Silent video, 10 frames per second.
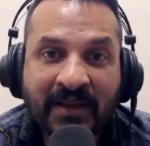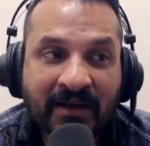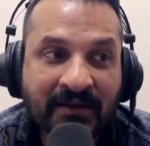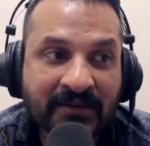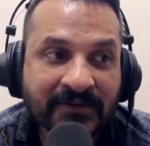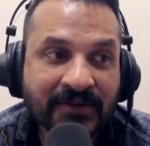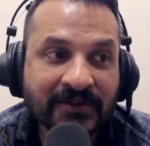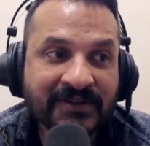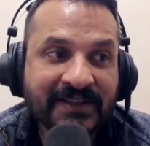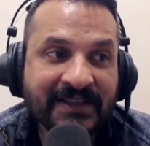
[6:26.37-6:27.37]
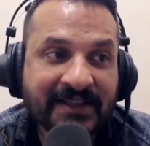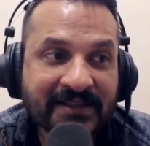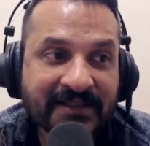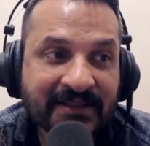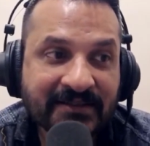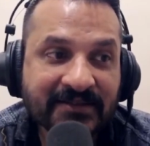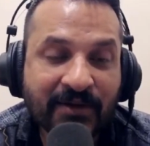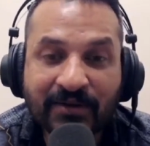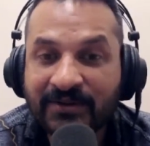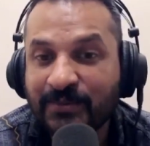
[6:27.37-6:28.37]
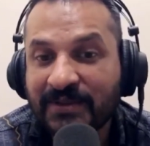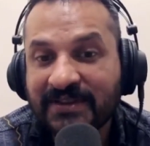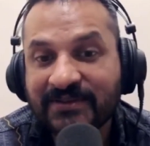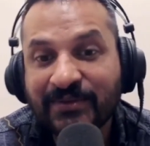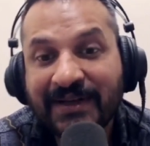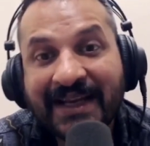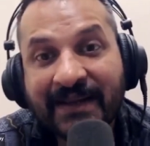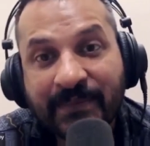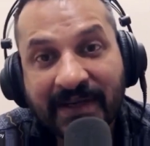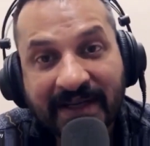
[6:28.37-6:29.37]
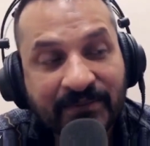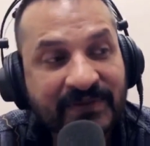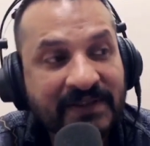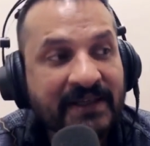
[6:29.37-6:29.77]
Of course, the intention here is not so much as to name names,